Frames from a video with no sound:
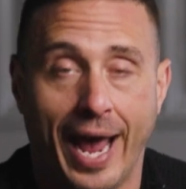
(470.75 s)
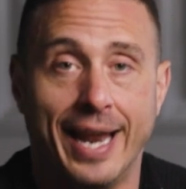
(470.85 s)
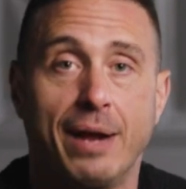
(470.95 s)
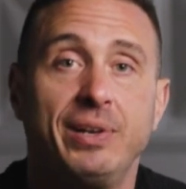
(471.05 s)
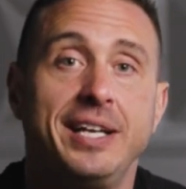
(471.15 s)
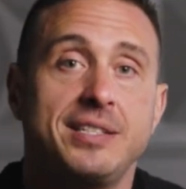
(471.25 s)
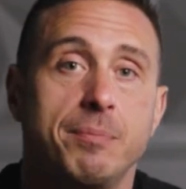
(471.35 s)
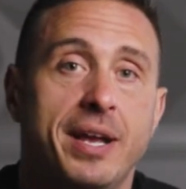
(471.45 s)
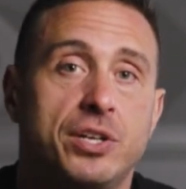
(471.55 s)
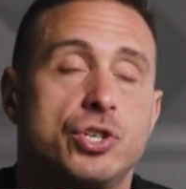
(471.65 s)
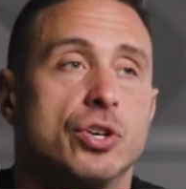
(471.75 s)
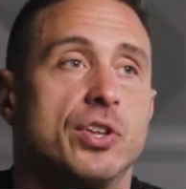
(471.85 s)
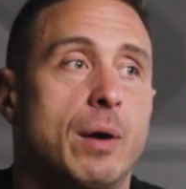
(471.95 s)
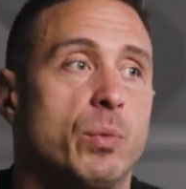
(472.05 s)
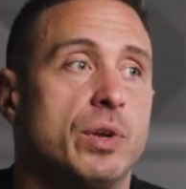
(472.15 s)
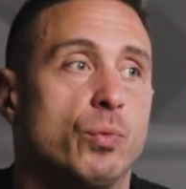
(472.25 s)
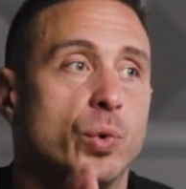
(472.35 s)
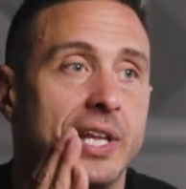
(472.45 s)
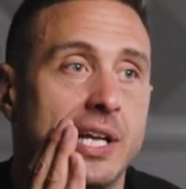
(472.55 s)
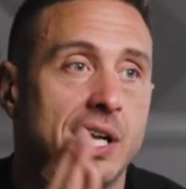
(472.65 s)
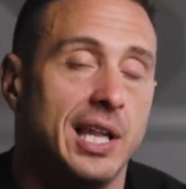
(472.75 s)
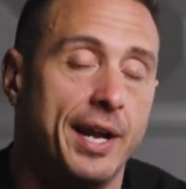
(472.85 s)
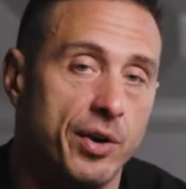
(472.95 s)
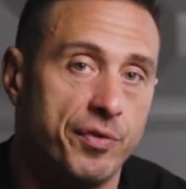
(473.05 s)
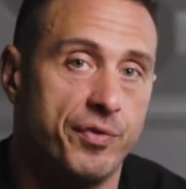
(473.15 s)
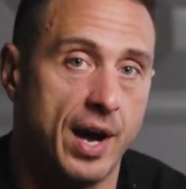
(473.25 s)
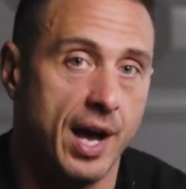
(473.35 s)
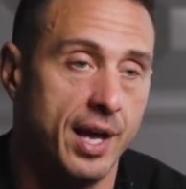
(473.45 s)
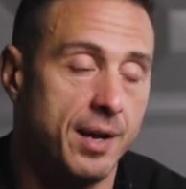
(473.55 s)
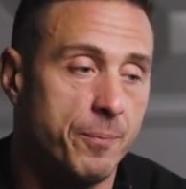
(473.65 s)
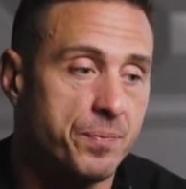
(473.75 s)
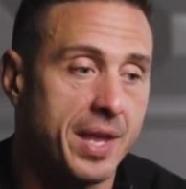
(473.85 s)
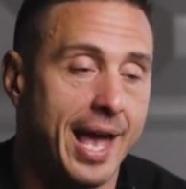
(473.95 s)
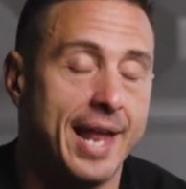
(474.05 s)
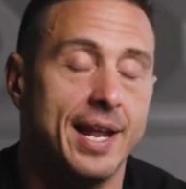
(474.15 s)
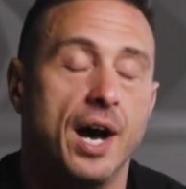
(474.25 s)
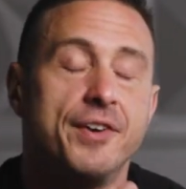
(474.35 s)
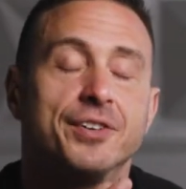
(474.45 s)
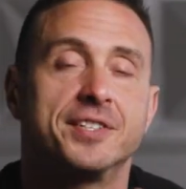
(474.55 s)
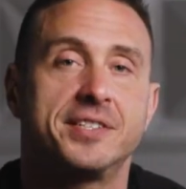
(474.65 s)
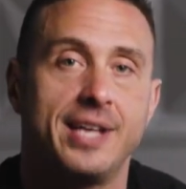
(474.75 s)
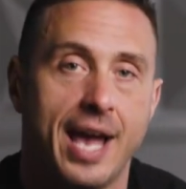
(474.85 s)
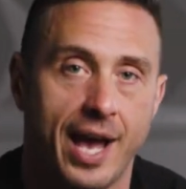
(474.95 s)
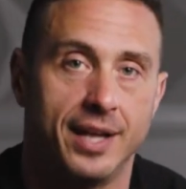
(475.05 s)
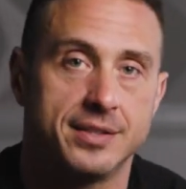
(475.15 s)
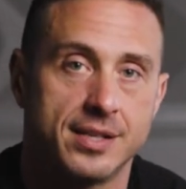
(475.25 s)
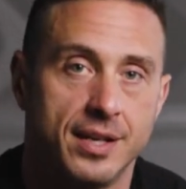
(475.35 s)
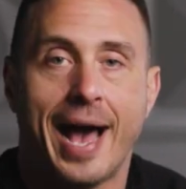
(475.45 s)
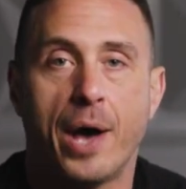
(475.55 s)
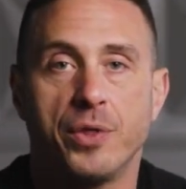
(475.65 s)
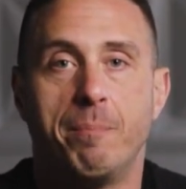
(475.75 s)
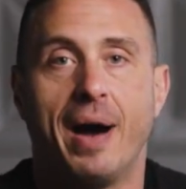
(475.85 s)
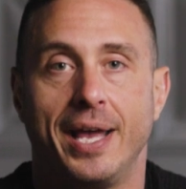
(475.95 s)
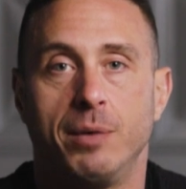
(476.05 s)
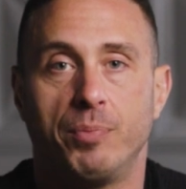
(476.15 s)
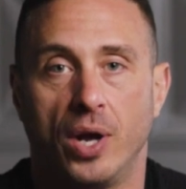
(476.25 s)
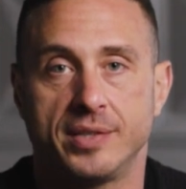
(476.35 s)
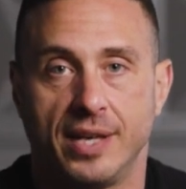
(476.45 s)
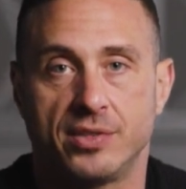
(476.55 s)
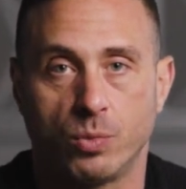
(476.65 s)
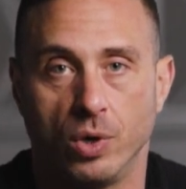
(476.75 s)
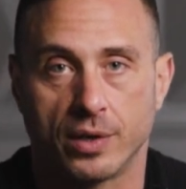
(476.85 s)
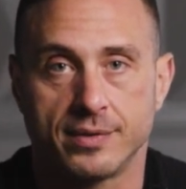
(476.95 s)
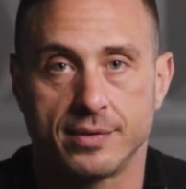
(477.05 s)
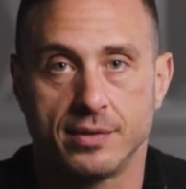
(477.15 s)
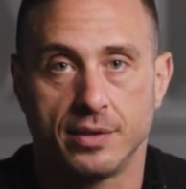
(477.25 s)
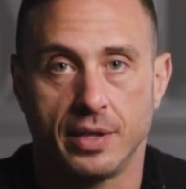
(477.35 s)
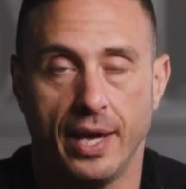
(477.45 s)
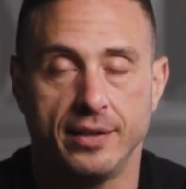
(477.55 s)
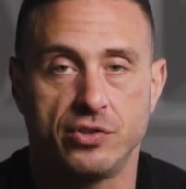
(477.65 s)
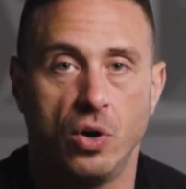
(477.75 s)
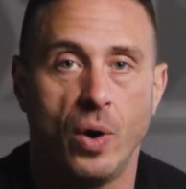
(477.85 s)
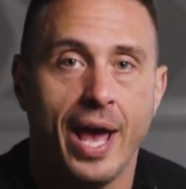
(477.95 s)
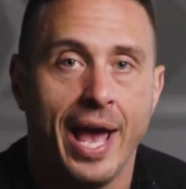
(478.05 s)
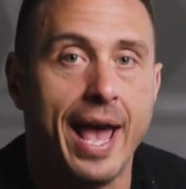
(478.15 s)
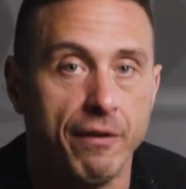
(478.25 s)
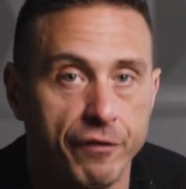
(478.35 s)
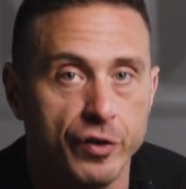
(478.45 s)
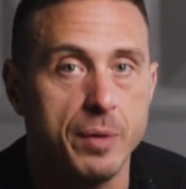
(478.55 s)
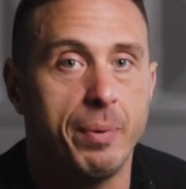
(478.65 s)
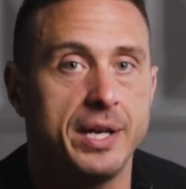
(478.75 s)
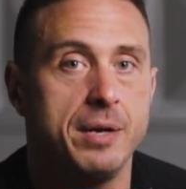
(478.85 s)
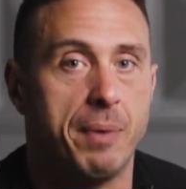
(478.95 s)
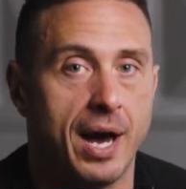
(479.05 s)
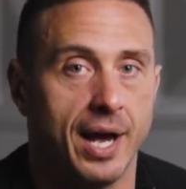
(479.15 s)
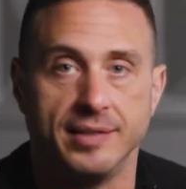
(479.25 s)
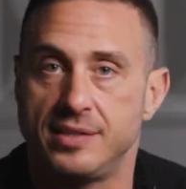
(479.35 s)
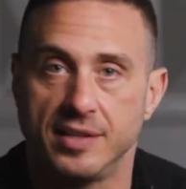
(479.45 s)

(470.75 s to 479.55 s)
And I need to make sure that we really clarify and understand how the buying process works. Okay, so everybody buys.